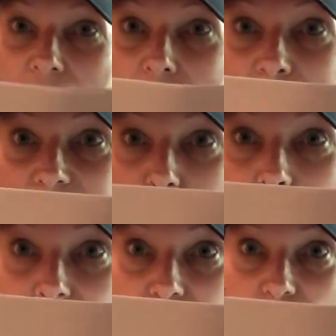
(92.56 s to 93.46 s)
I made you a
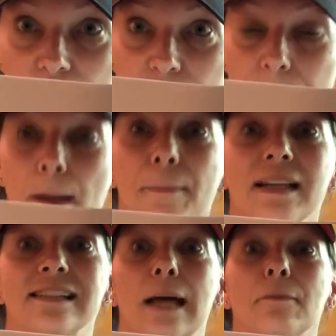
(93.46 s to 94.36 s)
picture
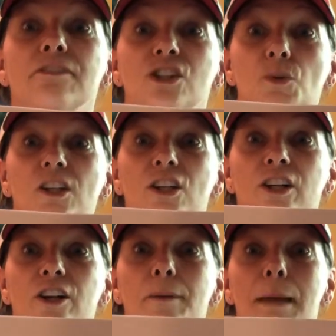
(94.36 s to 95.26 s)
because I'm a visual
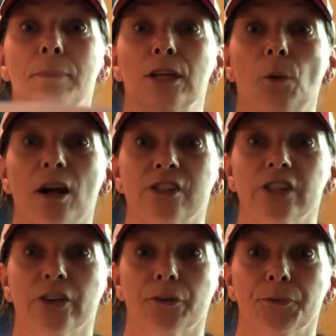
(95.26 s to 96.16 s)
learner and maybe you are
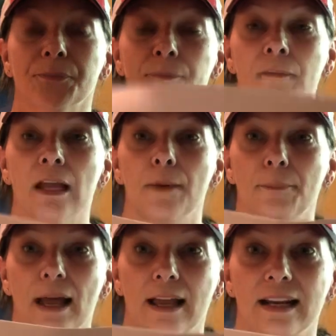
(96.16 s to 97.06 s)
too.
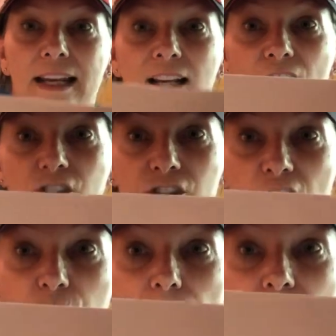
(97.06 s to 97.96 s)
But it all
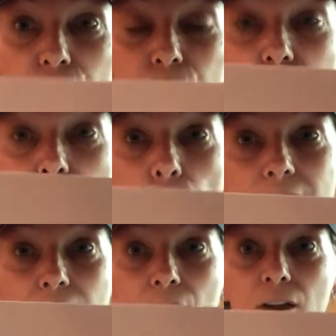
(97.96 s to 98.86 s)
starts with crude
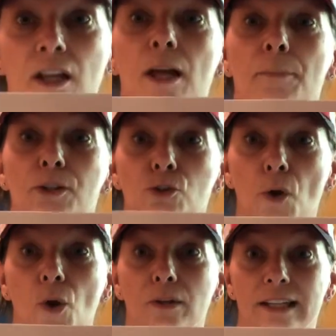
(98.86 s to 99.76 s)
oil,
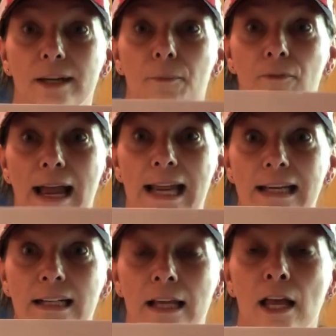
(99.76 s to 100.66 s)
petroleum, right?
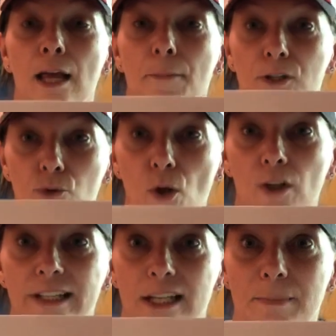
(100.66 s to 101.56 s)

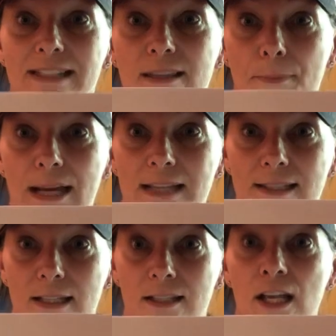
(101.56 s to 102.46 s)
Petroleum is the
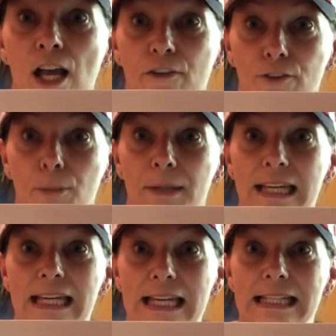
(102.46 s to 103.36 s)
basis for
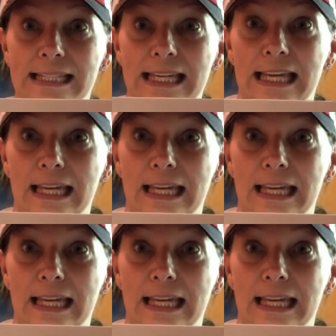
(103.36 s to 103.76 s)
PET.